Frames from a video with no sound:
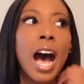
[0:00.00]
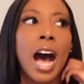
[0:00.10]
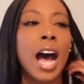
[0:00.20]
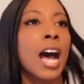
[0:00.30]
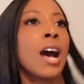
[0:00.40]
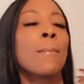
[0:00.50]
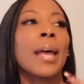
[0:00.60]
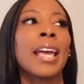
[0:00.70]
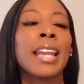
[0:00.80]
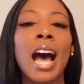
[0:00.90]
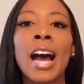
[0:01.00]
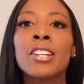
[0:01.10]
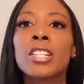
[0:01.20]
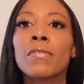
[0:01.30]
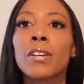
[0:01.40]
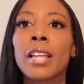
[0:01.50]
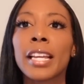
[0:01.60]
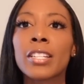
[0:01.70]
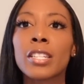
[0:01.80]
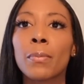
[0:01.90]
Um, and I just feel like
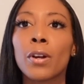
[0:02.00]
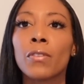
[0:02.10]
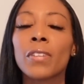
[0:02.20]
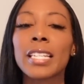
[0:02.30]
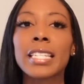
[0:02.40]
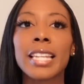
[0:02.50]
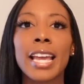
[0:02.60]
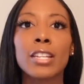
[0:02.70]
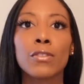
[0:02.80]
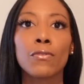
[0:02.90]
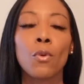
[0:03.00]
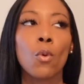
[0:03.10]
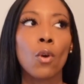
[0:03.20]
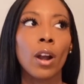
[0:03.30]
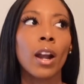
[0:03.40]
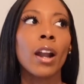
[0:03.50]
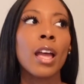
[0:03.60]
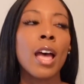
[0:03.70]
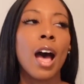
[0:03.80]
it's the perfect scent for,